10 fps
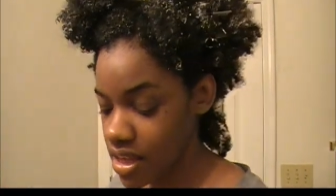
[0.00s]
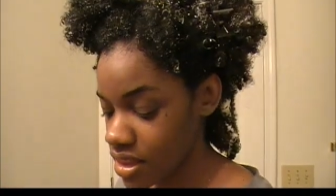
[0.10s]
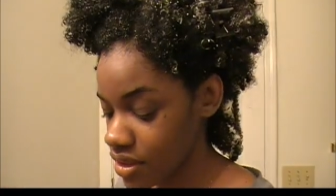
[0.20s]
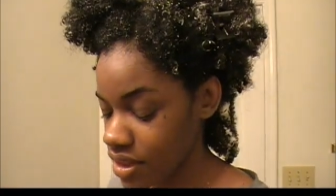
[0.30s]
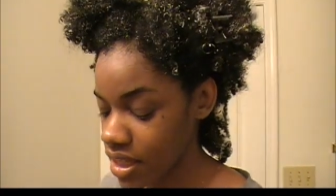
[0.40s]

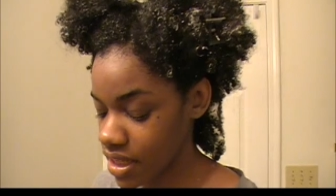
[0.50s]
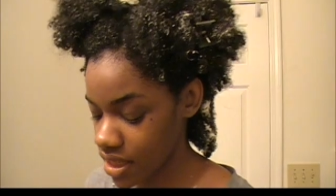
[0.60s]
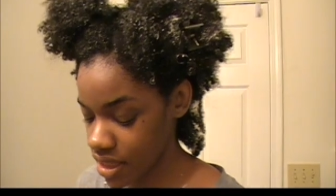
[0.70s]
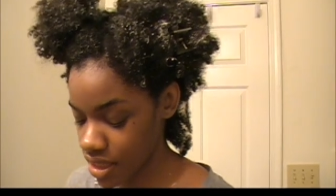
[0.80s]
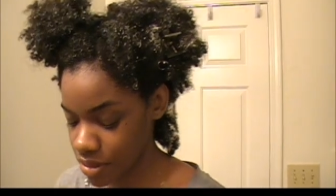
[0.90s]
So,
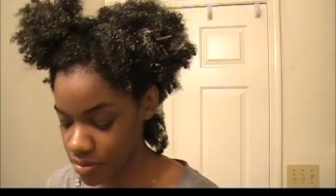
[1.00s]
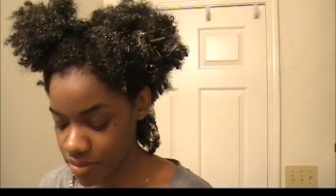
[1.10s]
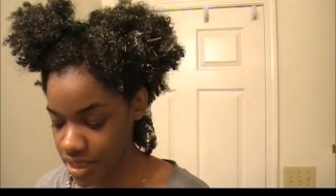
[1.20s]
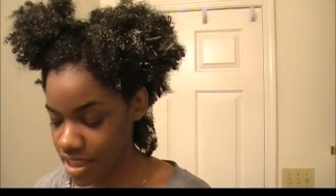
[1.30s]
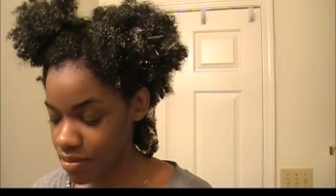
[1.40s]
yeah, um,
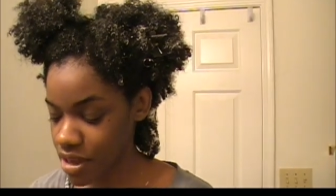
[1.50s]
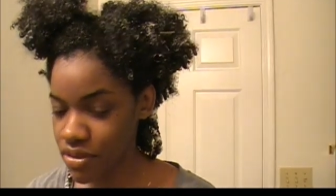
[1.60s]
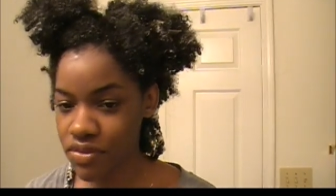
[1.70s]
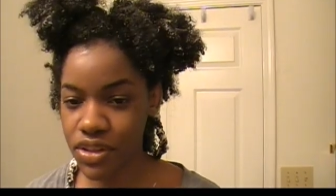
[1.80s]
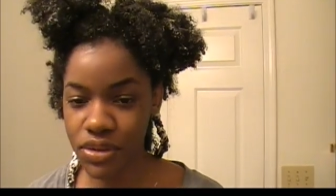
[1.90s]
that's my
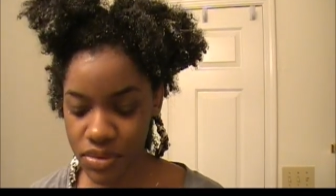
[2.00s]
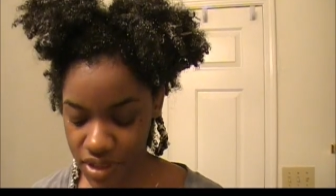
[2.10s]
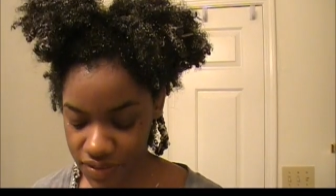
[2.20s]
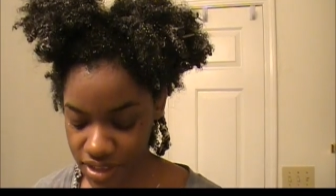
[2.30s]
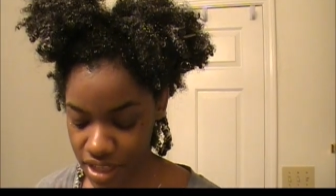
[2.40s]
review
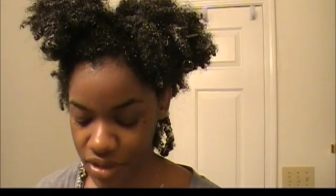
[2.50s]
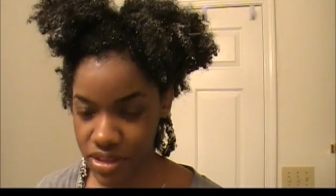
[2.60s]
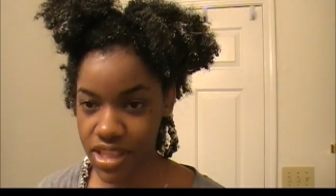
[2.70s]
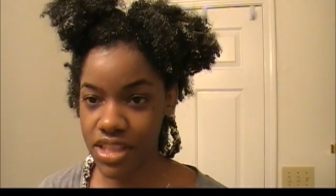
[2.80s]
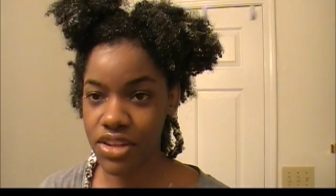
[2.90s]
of the Tangle
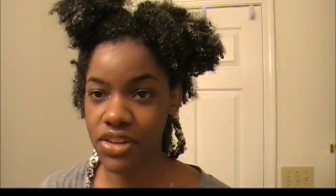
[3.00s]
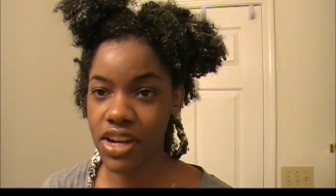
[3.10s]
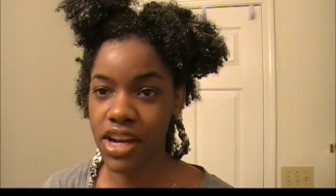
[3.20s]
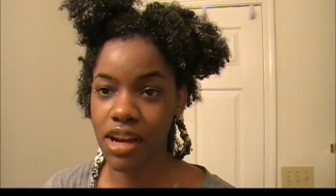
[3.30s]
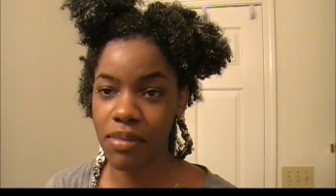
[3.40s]
Teezer.
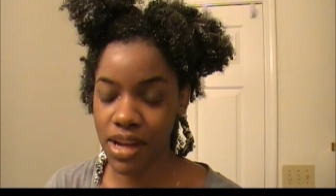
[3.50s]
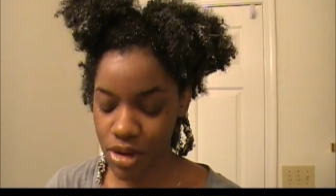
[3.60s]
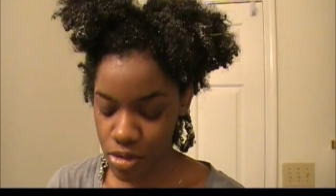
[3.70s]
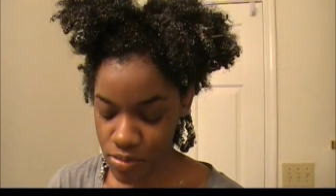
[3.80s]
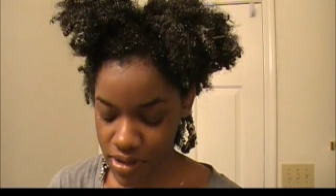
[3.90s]
Um, I
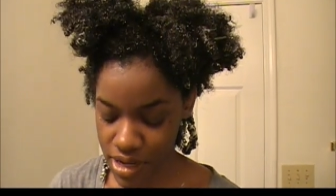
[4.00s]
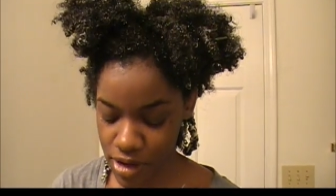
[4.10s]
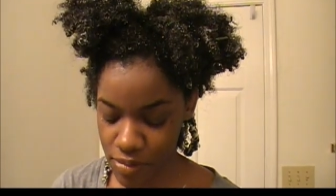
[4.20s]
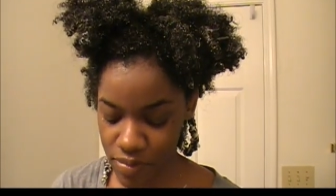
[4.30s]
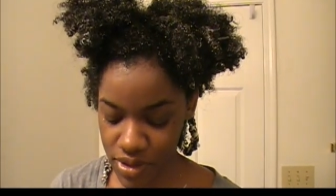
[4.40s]
hope
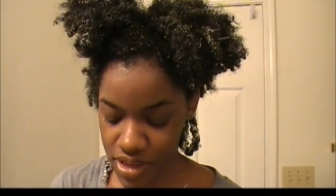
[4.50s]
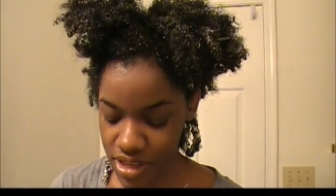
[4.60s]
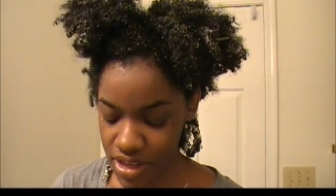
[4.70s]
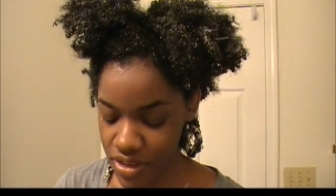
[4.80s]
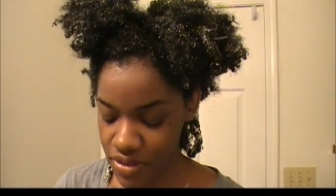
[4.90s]
um,
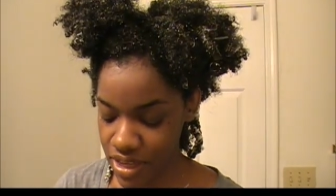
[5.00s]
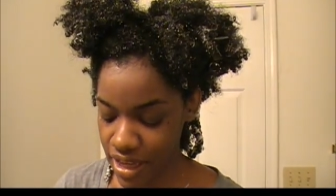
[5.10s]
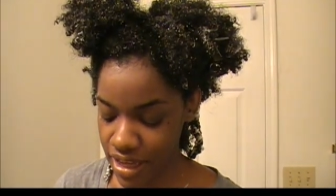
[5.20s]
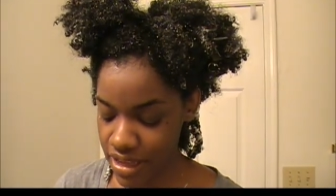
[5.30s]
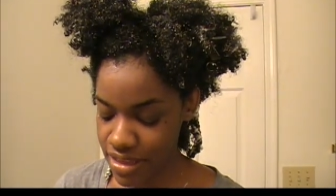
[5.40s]
you
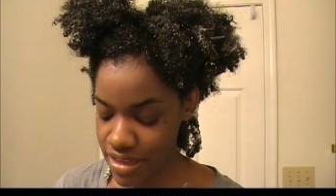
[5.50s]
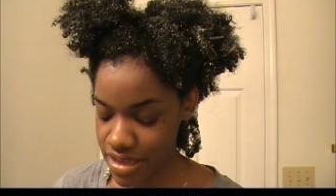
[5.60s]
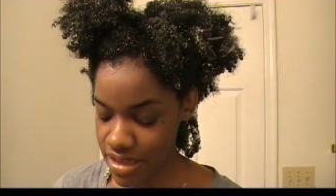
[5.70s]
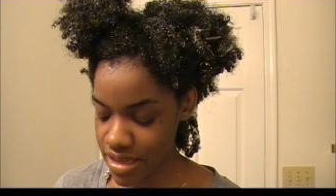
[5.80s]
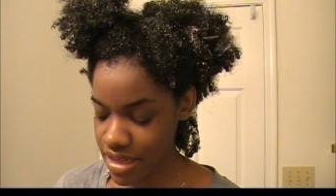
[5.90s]

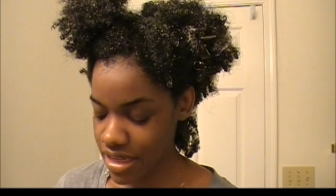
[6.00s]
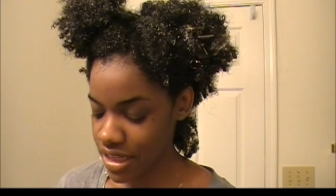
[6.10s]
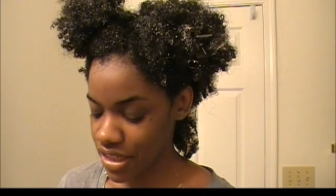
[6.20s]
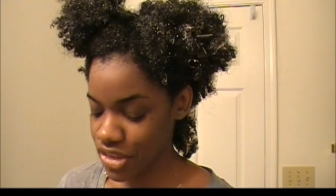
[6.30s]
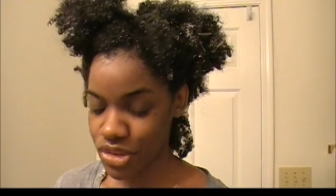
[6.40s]
guys
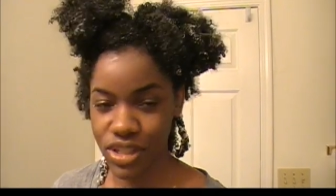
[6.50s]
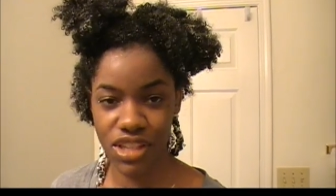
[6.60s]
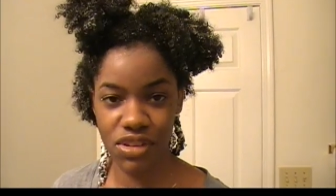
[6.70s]
enjoyed the